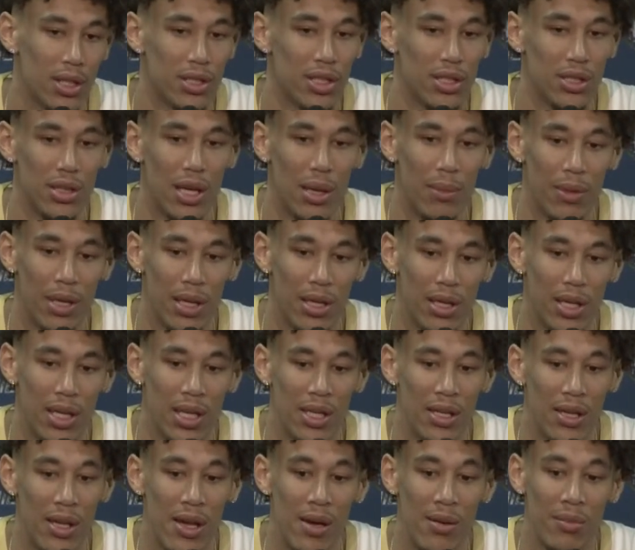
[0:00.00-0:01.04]
Just, I mean,
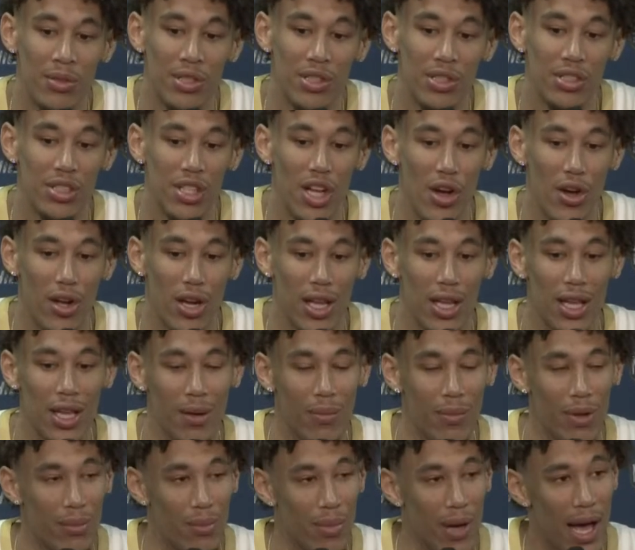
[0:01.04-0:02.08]
him just knowing he
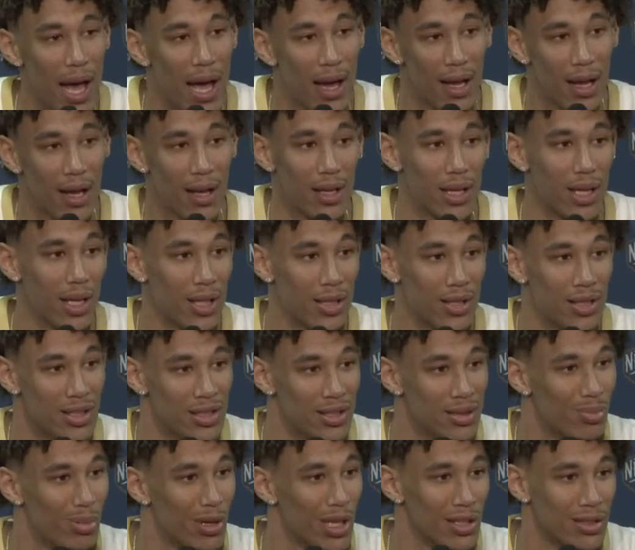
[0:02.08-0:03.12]
can be back, it
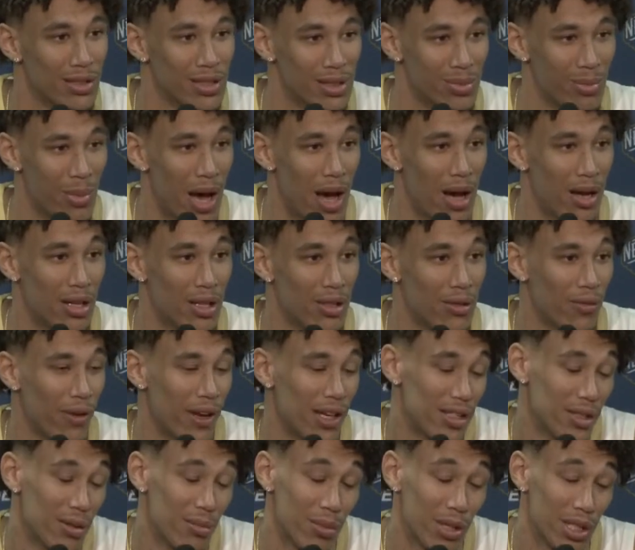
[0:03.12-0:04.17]
just brings a smile to his
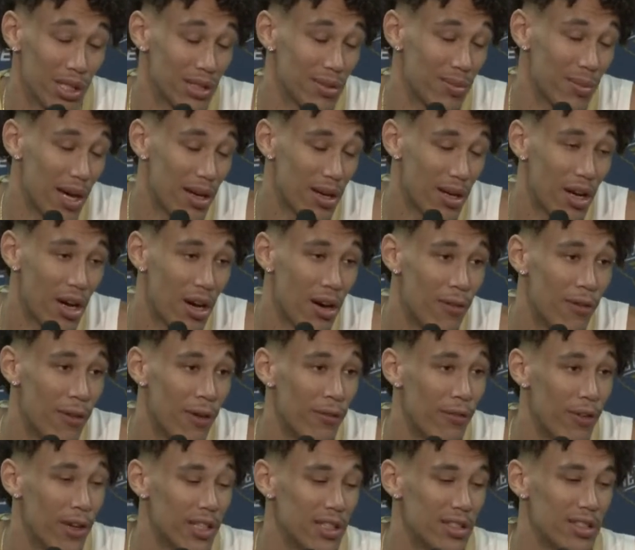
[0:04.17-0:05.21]
face and brings a smile to all of our
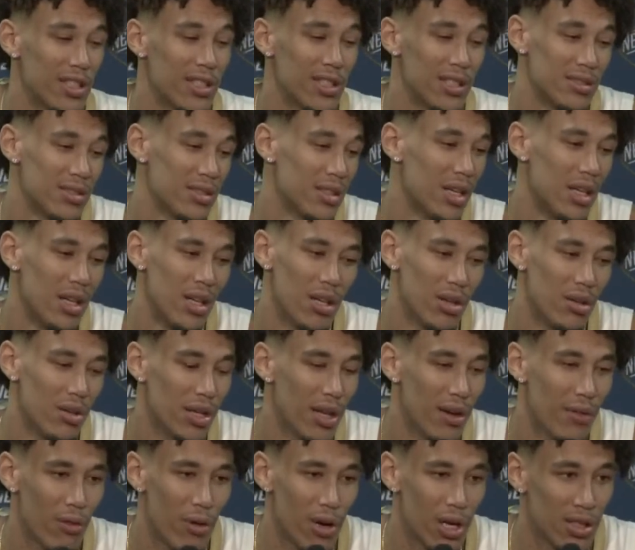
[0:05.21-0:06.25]
faces, because you
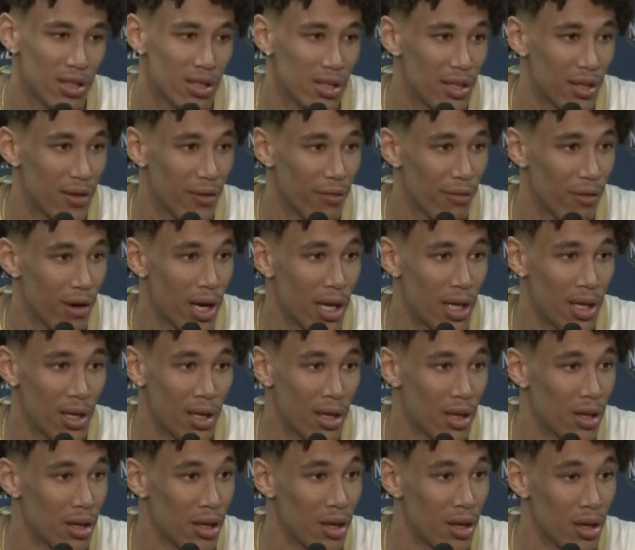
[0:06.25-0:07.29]
never want to see your friend
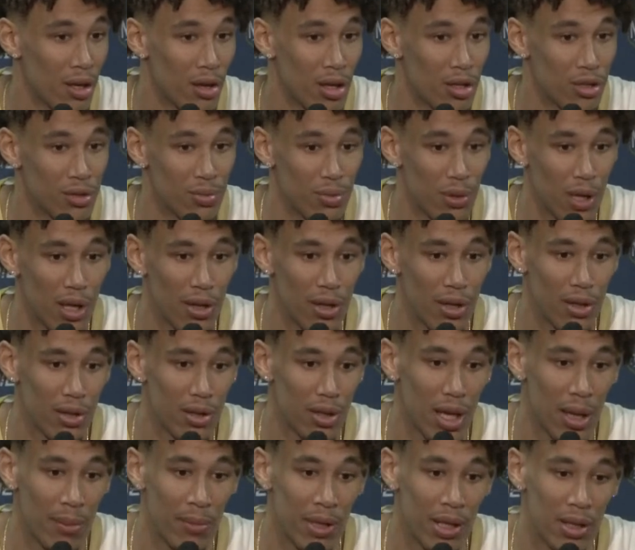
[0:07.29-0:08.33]
or your close brother,
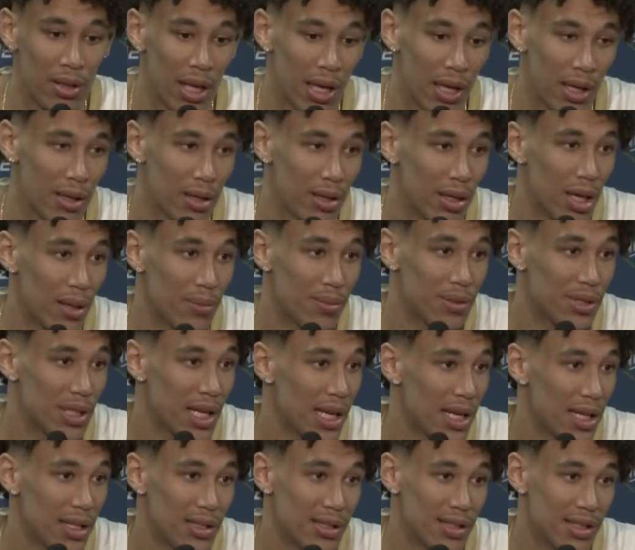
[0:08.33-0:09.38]
I mean, like,
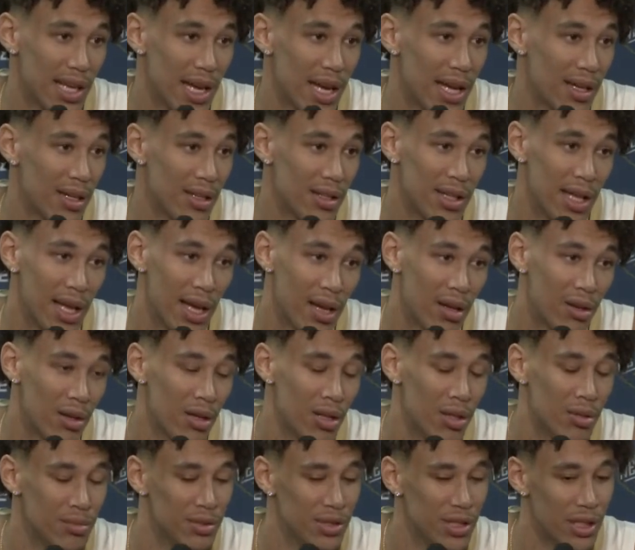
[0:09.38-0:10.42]
upset and sad and down
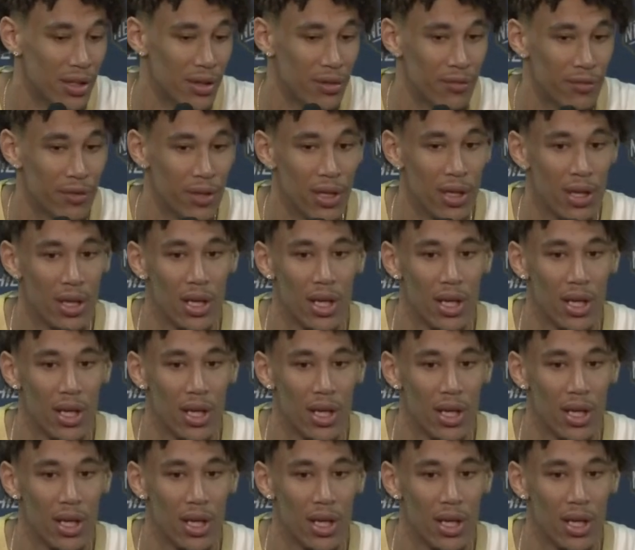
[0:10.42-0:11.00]
on himself.